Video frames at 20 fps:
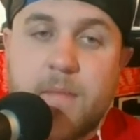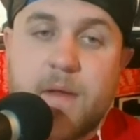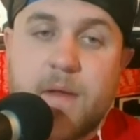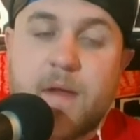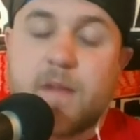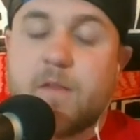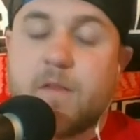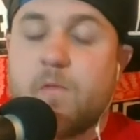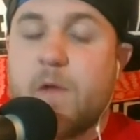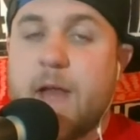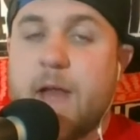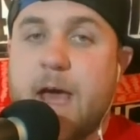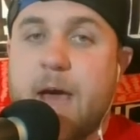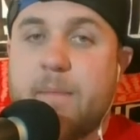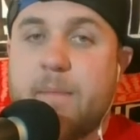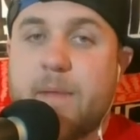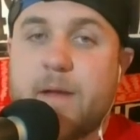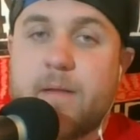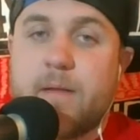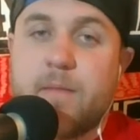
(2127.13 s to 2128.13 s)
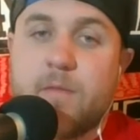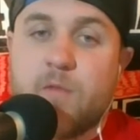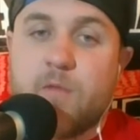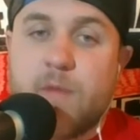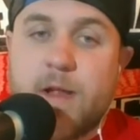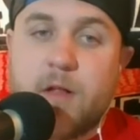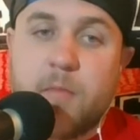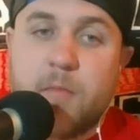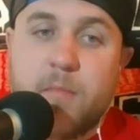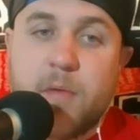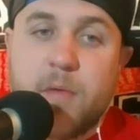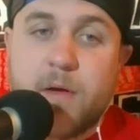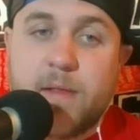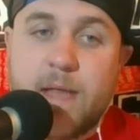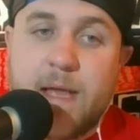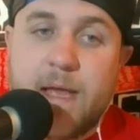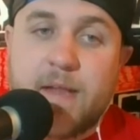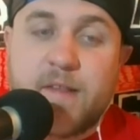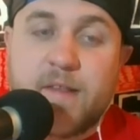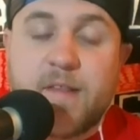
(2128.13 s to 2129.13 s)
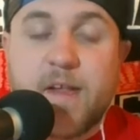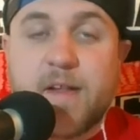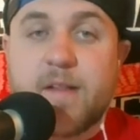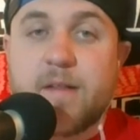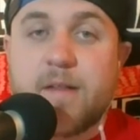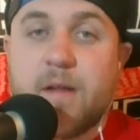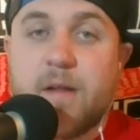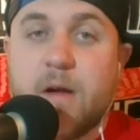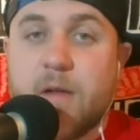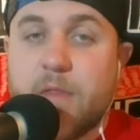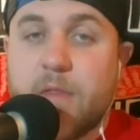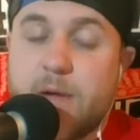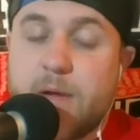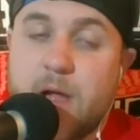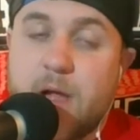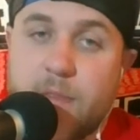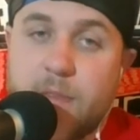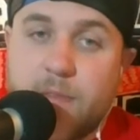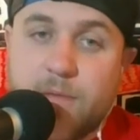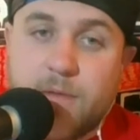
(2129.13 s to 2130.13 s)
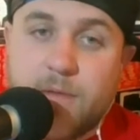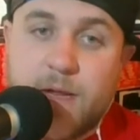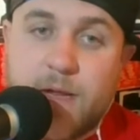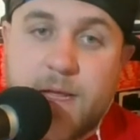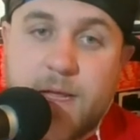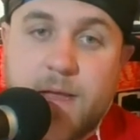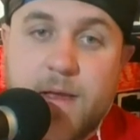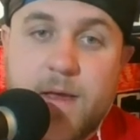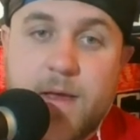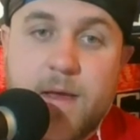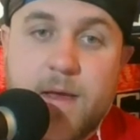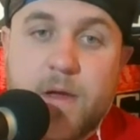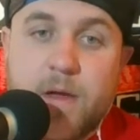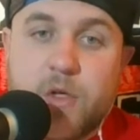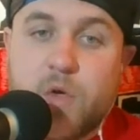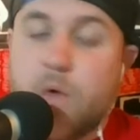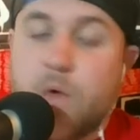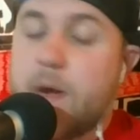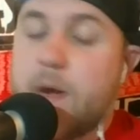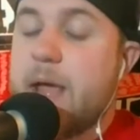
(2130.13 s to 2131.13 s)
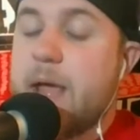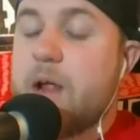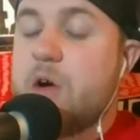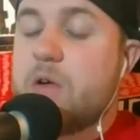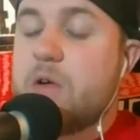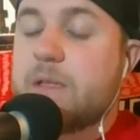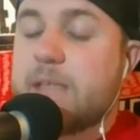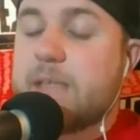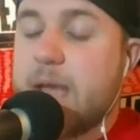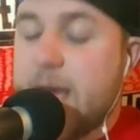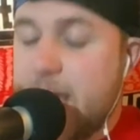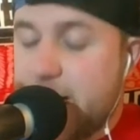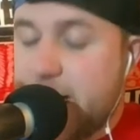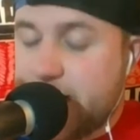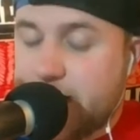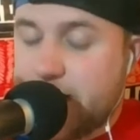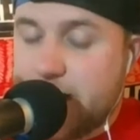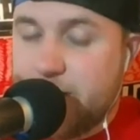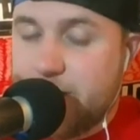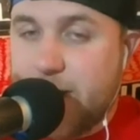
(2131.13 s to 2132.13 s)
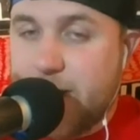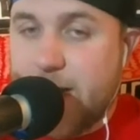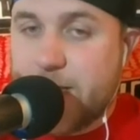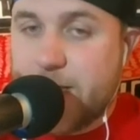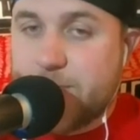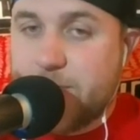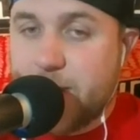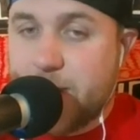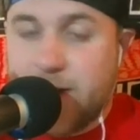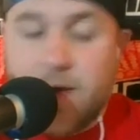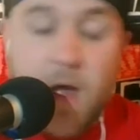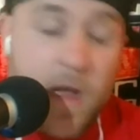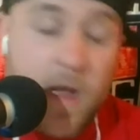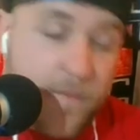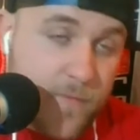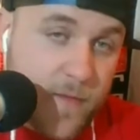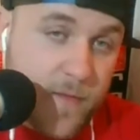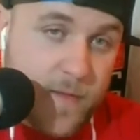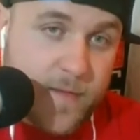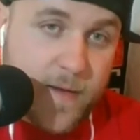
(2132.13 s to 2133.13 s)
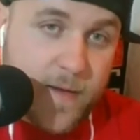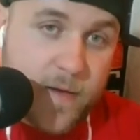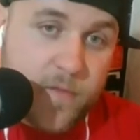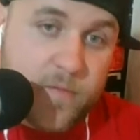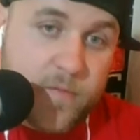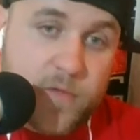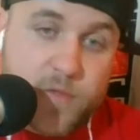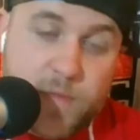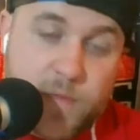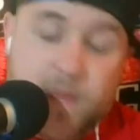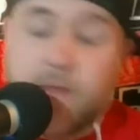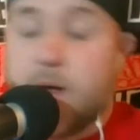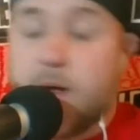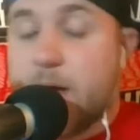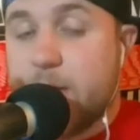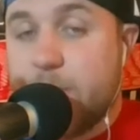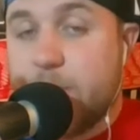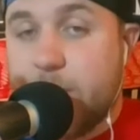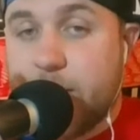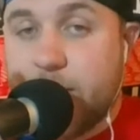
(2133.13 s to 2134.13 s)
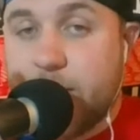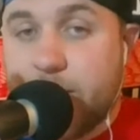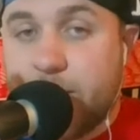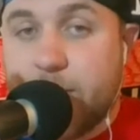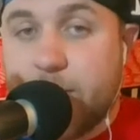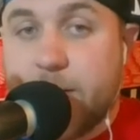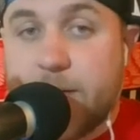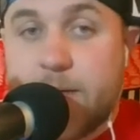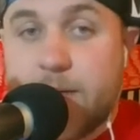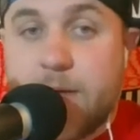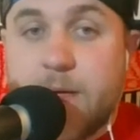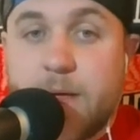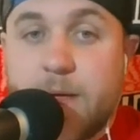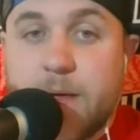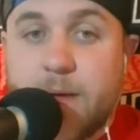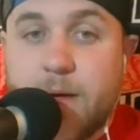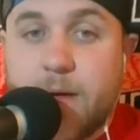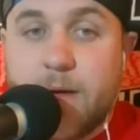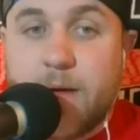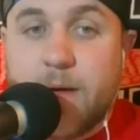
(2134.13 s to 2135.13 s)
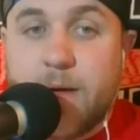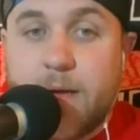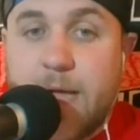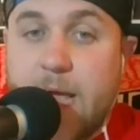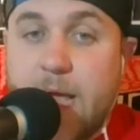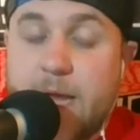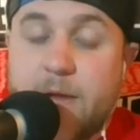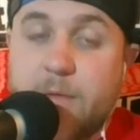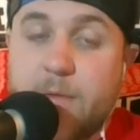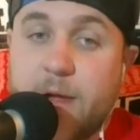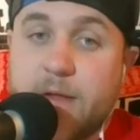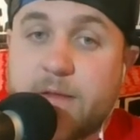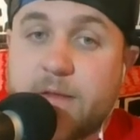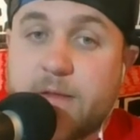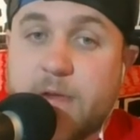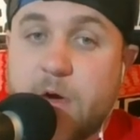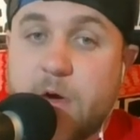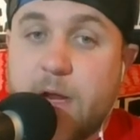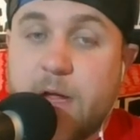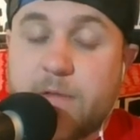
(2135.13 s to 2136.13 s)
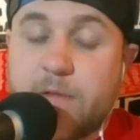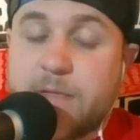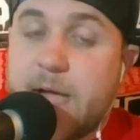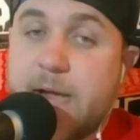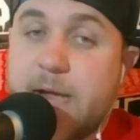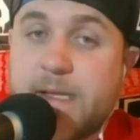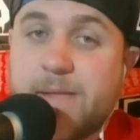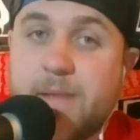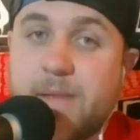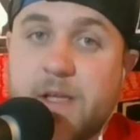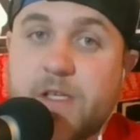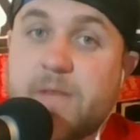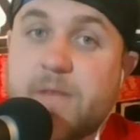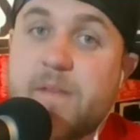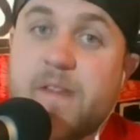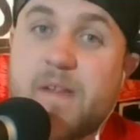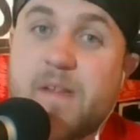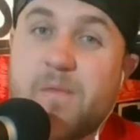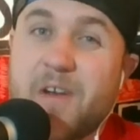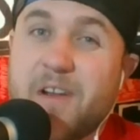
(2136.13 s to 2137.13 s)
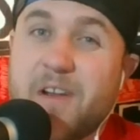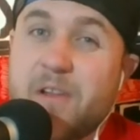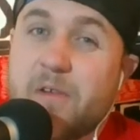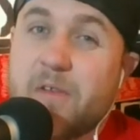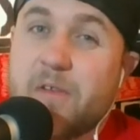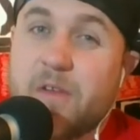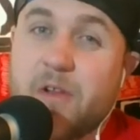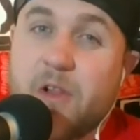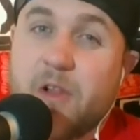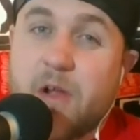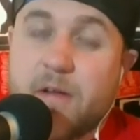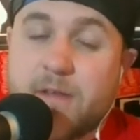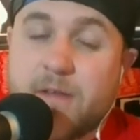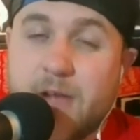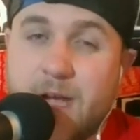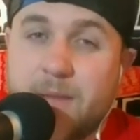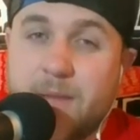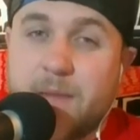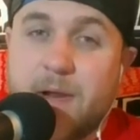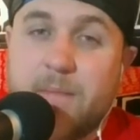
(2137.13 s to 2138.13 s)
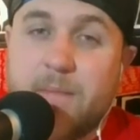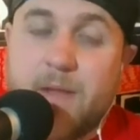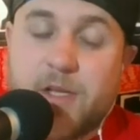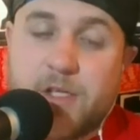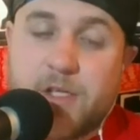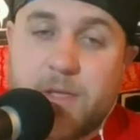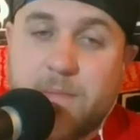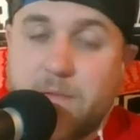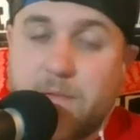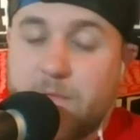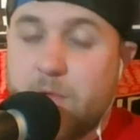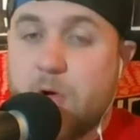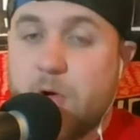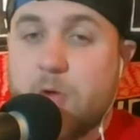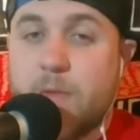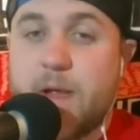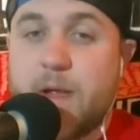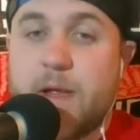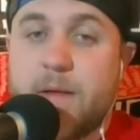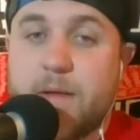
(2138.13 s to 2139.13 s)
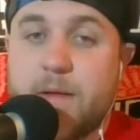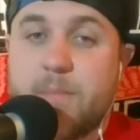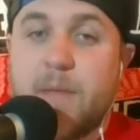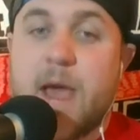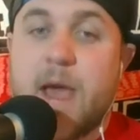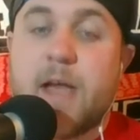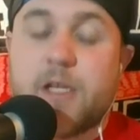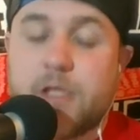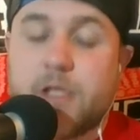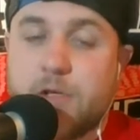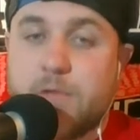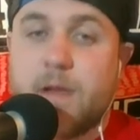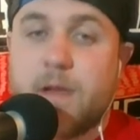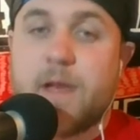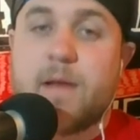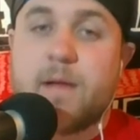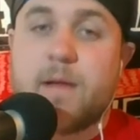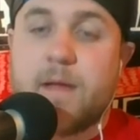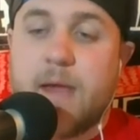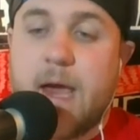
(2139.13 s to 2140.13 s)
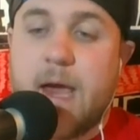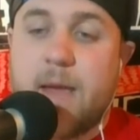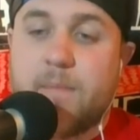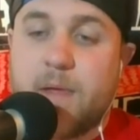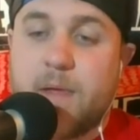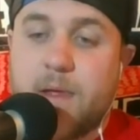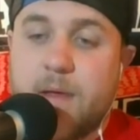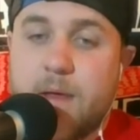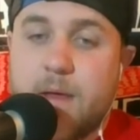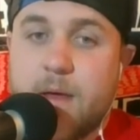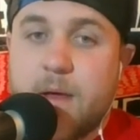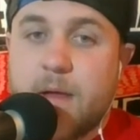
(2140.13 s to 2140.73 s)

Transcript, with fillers: because of what happened, Regal booked a 3-on-3 tornado tag team match, but not for the titles, which we thought it was. But anyways, tornado tag team match. I haven't seen one of those in a long time, and I mentioned it before we patched you in, Kappy.